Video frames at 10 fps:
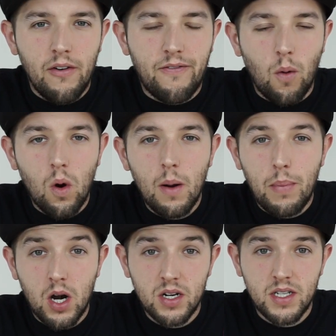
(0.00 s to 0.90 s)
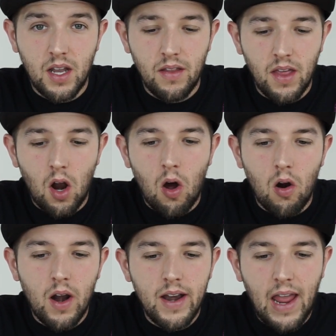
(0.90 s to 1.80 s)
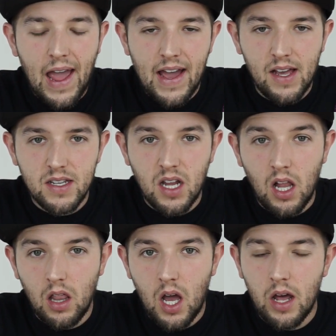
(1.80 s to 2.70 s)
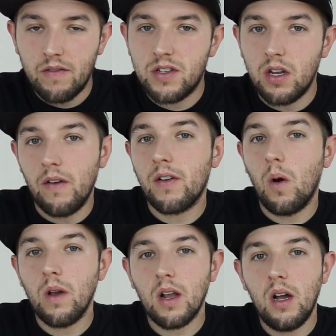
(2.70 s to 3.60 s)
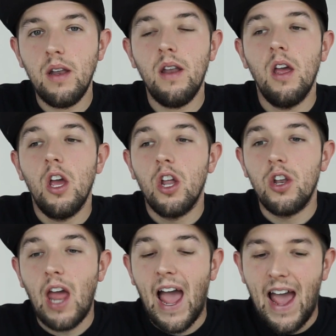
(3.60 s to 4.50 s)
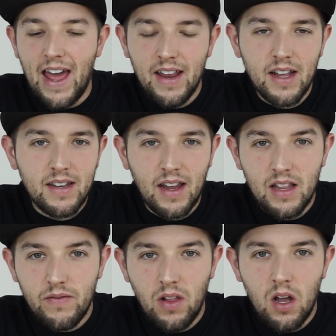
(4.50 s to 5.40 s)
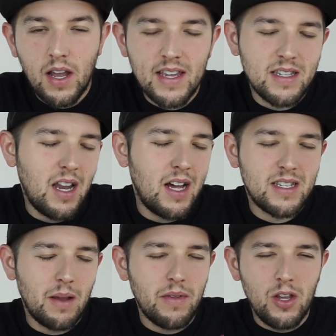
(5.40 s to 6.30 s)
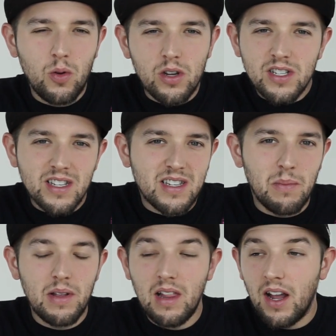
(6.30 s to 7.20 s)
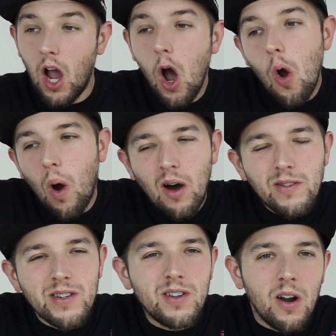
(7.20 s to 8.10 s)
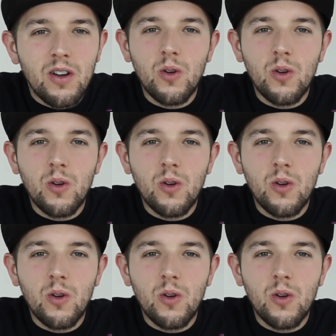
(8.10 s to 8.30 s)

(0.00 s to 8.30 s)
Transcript: For a person that already has a lot of stuff going on, adding a daily vlog is not something you can just simply like, oh, I'll just start